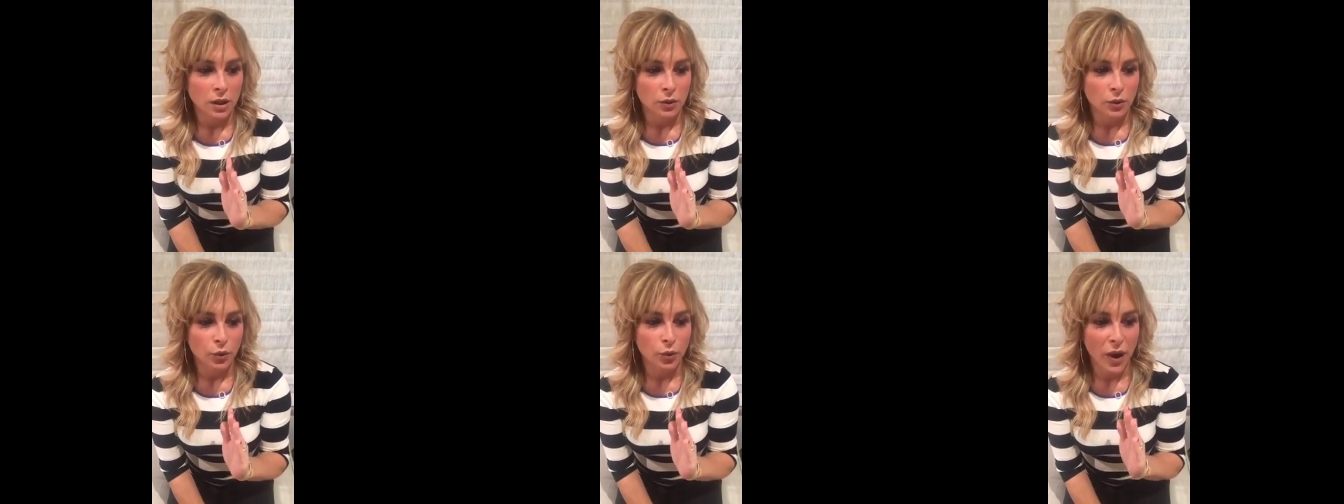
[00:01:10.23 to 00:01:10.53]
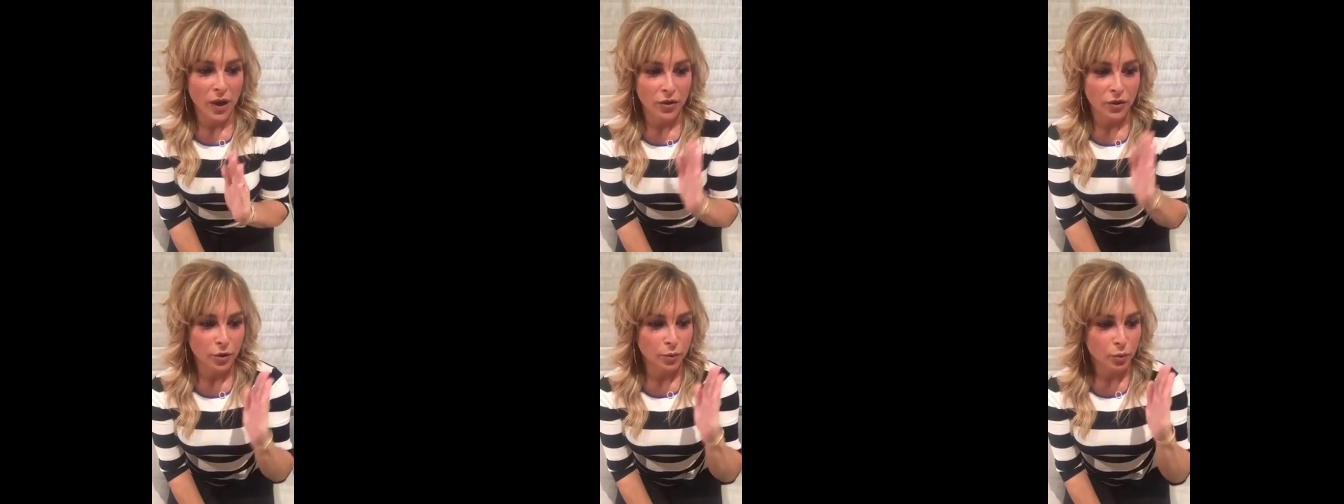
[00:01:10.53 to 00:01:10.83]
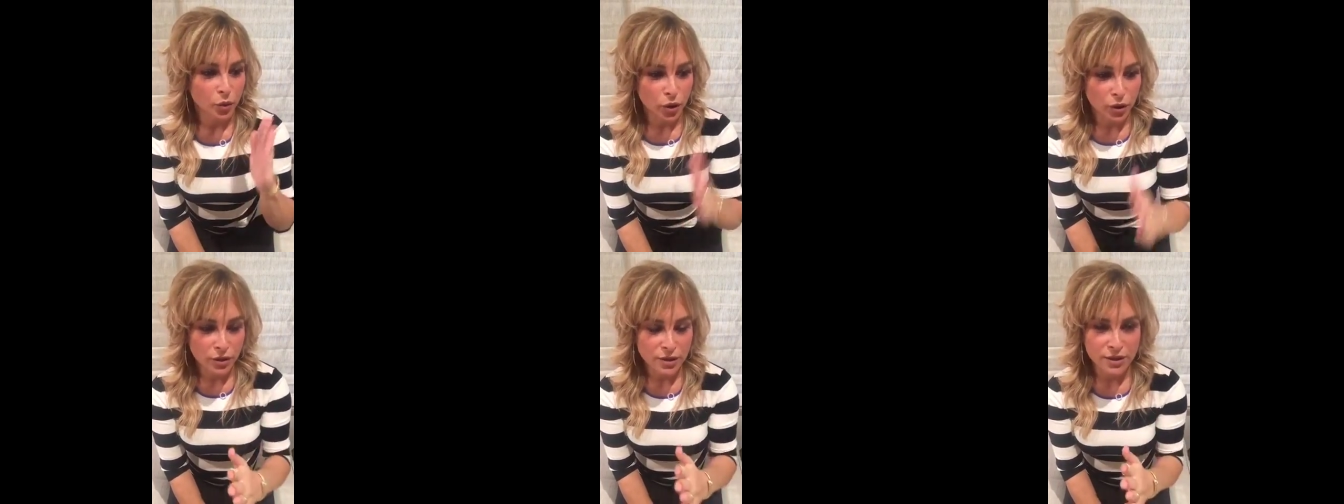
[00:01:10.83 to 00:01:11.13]
whether
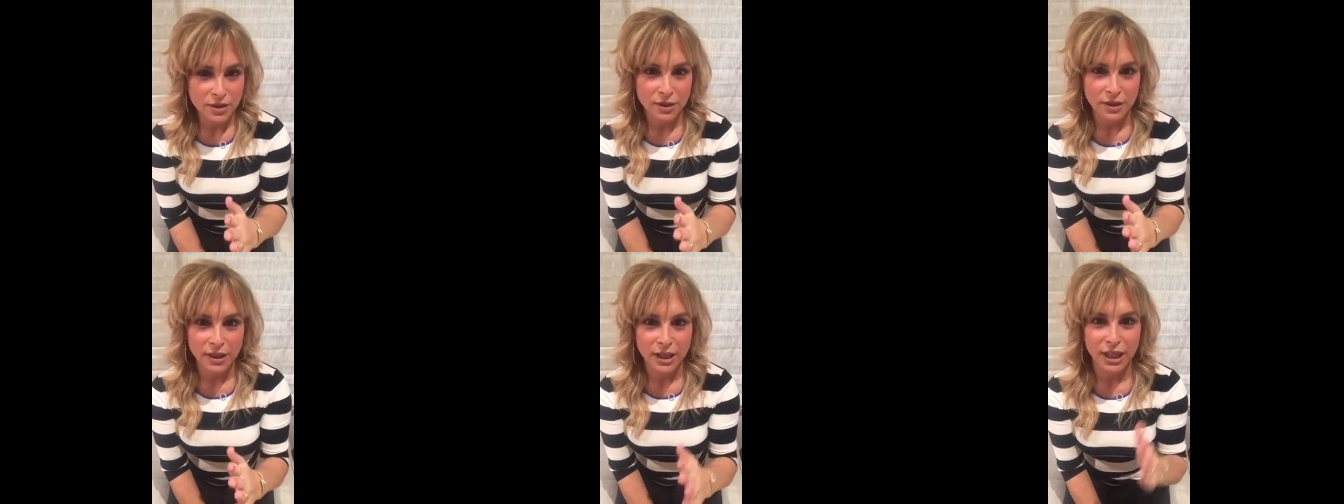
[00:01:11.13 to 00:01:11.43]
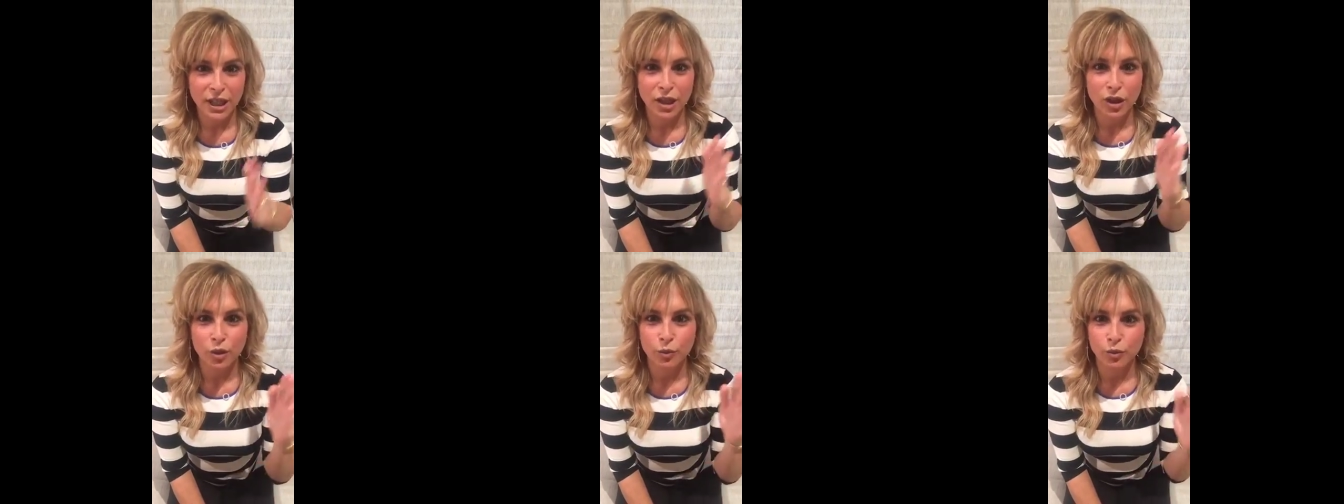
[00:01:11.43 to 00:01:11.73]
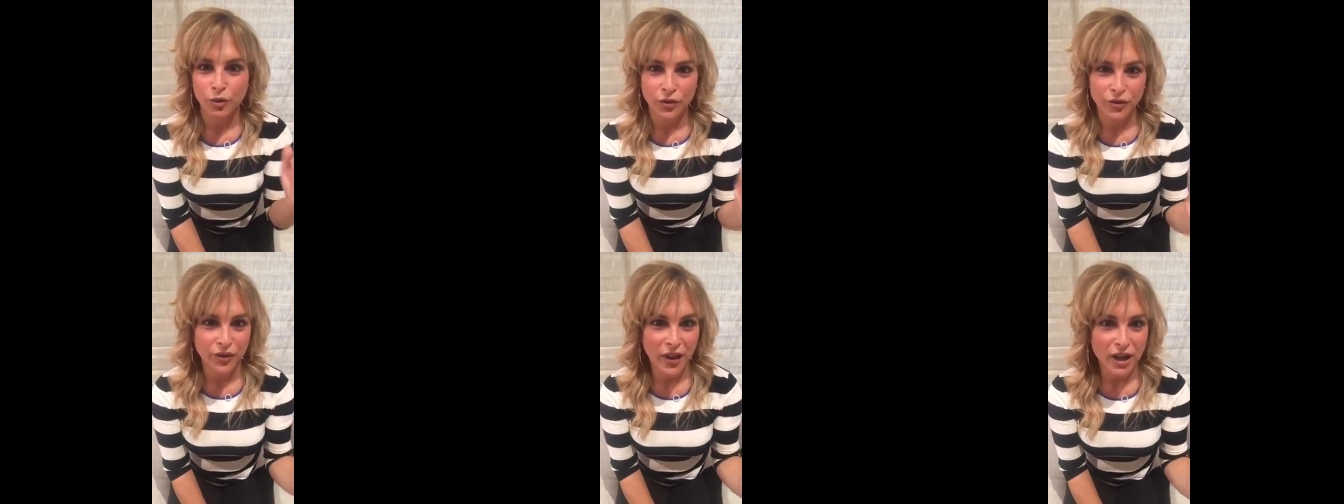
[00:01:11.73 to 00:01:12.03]
personally or
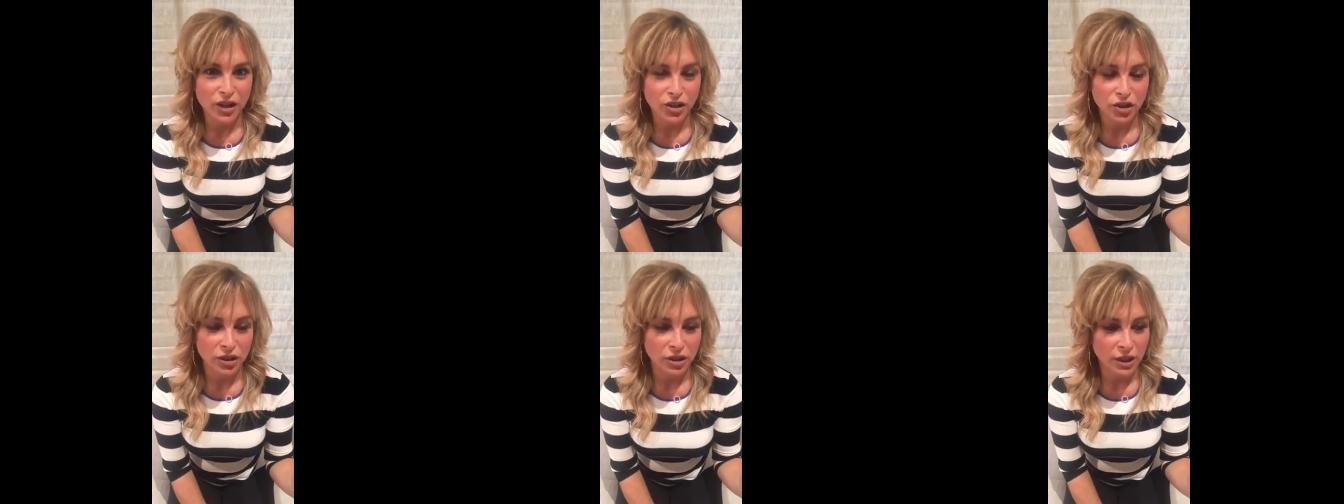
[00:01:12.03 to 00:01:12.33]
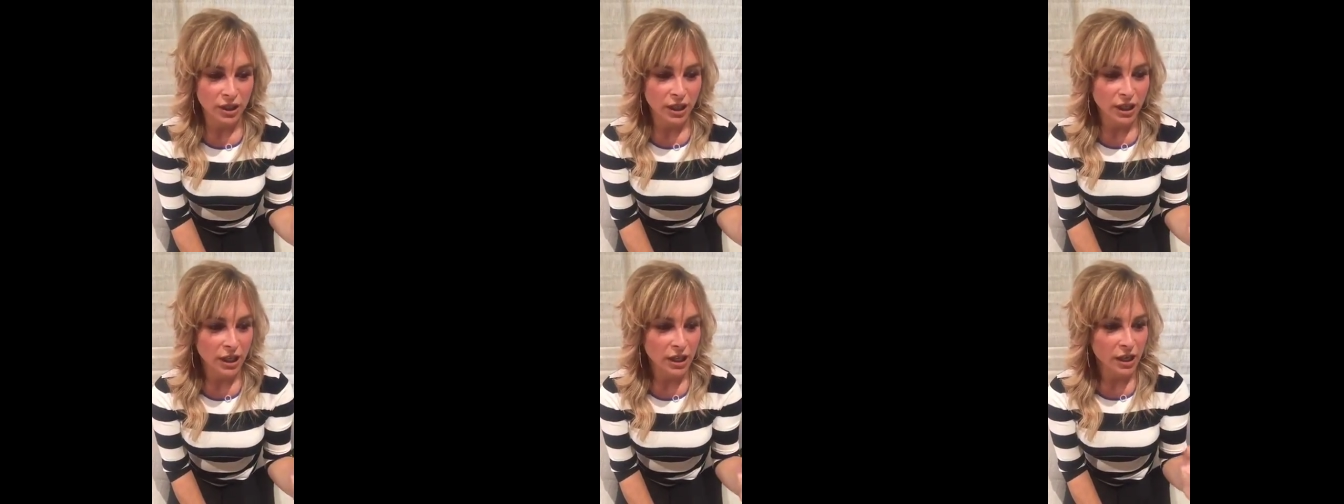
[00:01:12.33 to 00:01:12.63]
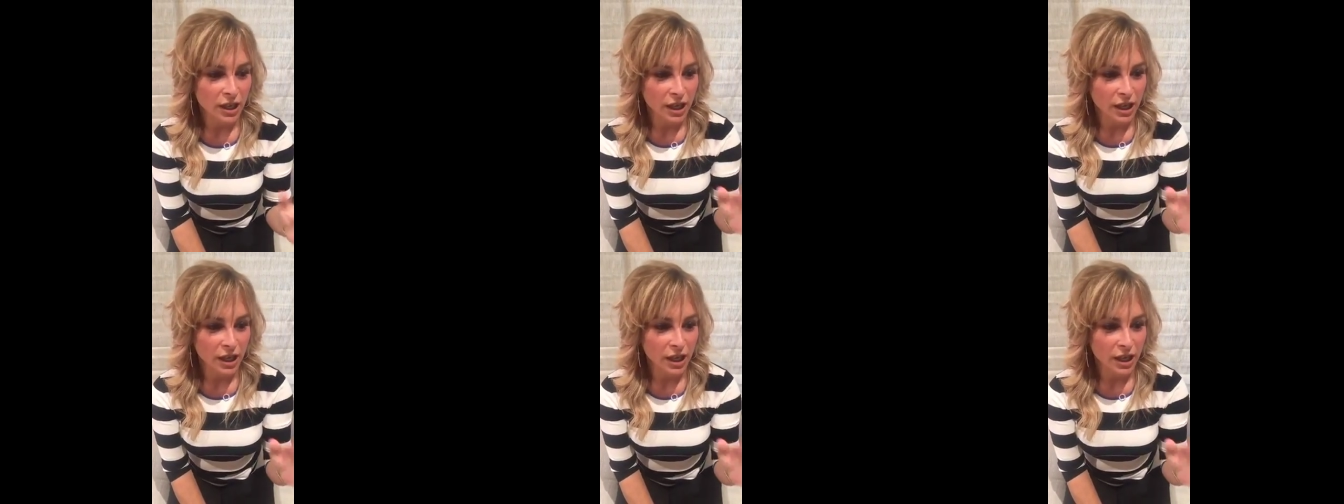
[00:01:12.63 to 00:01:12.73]
professionally,